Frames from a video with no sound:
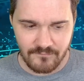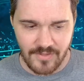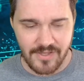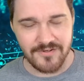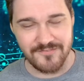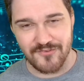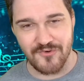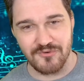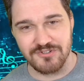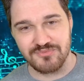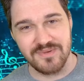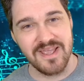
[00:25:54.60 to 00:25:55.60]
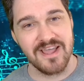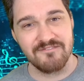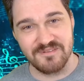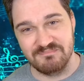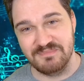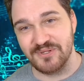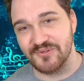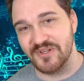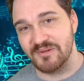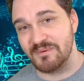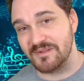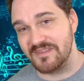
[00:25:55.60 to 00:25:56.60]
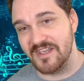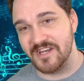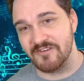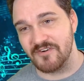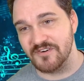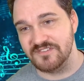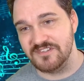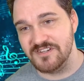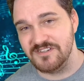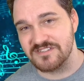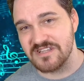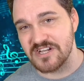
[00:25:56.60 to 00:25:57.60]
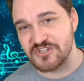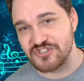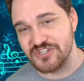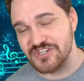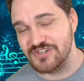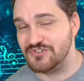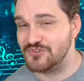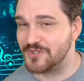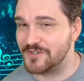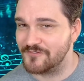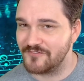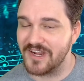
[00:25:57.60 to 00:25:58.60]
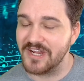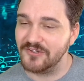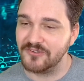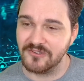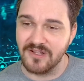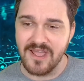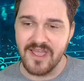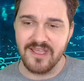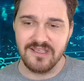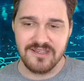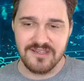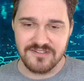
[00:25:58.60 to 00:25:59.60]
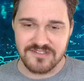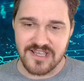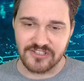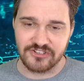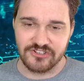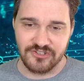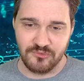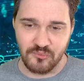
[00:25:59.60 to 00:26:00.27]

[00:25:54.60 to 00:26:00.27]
And of course, we have the buildup at the end of our D section into our final E section,